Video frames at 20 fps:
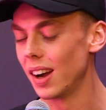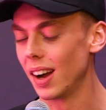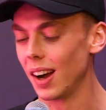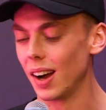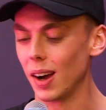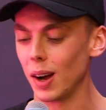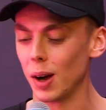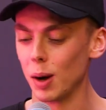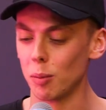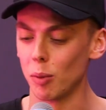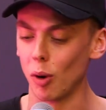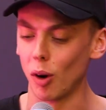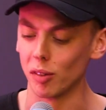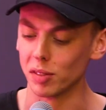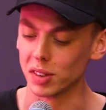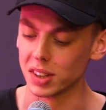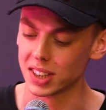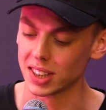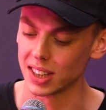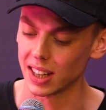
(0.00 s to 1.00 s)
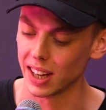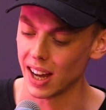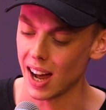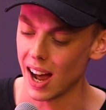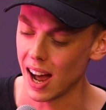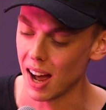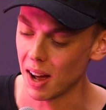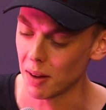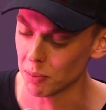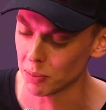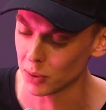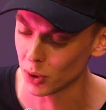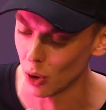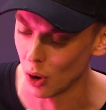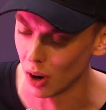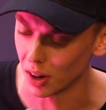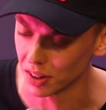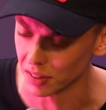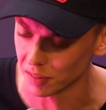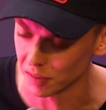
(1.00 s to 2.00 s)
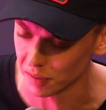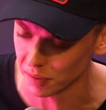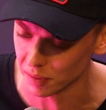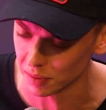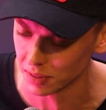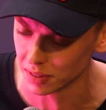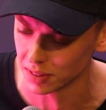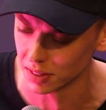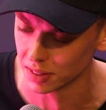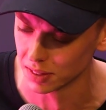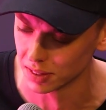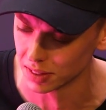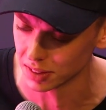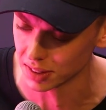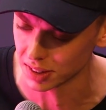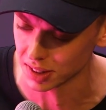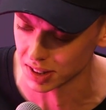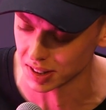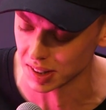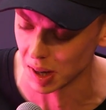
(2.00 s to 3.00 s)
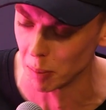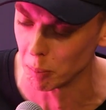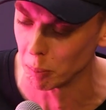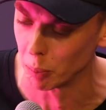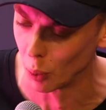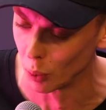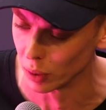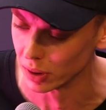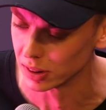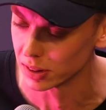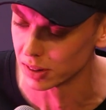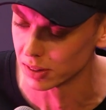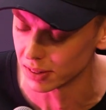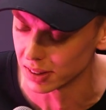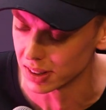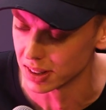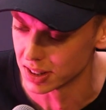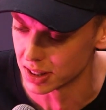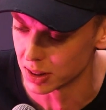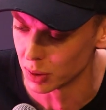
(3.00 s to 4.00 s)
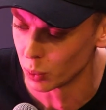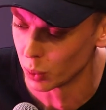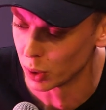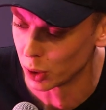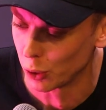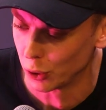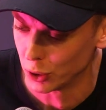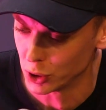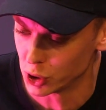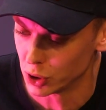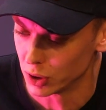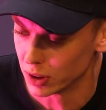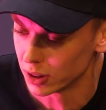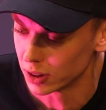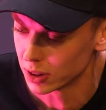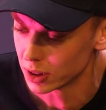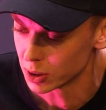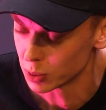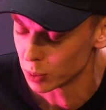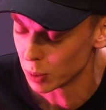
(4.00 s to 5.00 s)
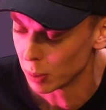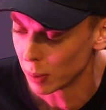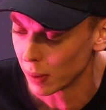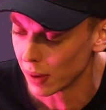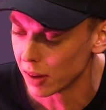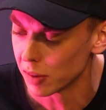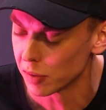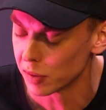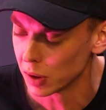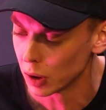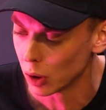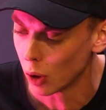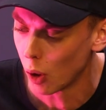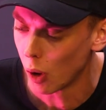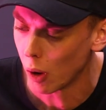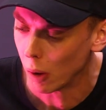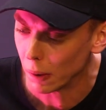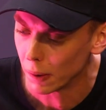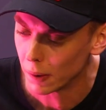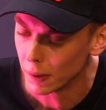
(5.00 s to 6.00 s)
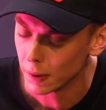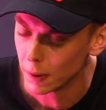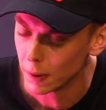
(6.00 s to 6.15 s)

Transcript: Obviously our kind of standpoint is that we're Christians, we believe in God,